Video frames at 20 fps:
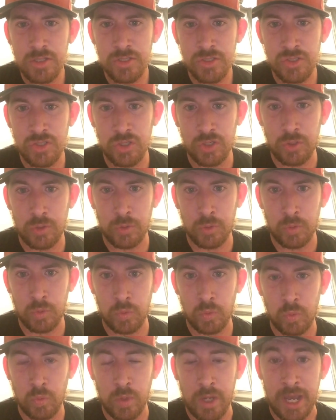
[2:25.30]

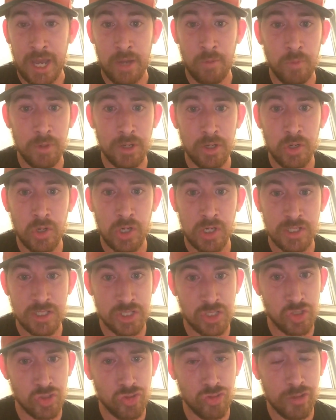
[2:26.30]
So I went across
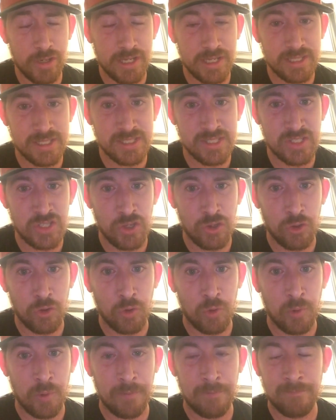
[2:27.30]
the street
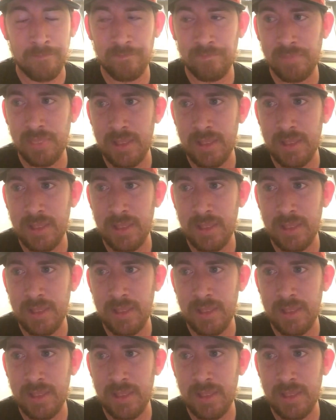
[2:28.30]
so